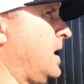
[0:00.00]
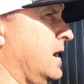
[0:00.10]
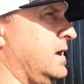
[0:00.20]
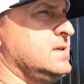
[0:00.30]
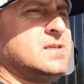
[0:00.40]

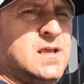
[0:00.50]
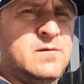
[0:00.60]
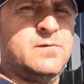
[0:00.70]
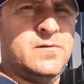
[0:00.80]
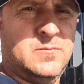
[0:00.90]
I got a
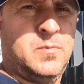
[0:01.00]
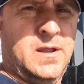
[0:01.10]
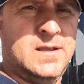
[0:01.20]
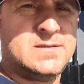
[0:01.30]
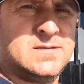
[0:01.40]
10-foot
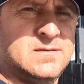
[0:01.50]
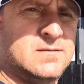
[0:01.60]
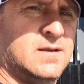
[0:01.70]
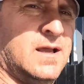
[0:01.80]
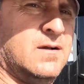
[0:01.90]
piece.
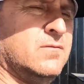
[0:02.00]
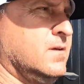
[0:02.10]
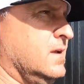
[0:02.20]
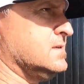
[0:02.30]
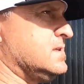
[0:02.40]
Now,
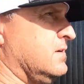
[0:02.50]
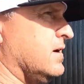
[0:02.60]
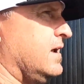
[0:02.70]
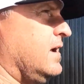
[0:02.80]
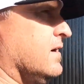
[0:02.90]
you can see
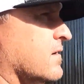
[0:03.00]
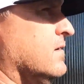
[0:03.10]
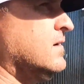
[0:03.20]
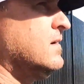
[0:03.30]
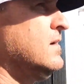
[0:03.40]
right here,